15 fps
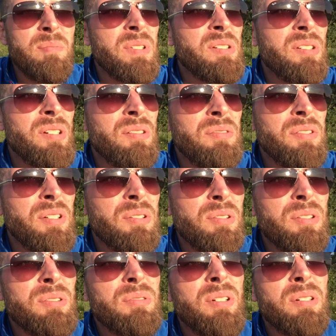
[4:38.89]
myself at
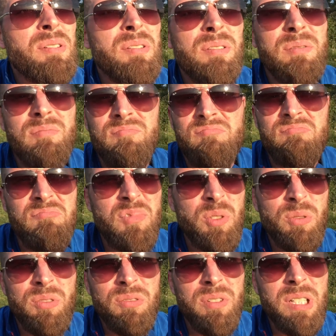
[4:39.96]
crossroads
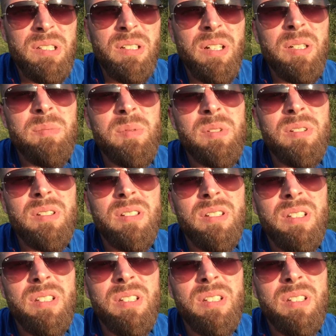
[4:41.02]
2 or 3 times,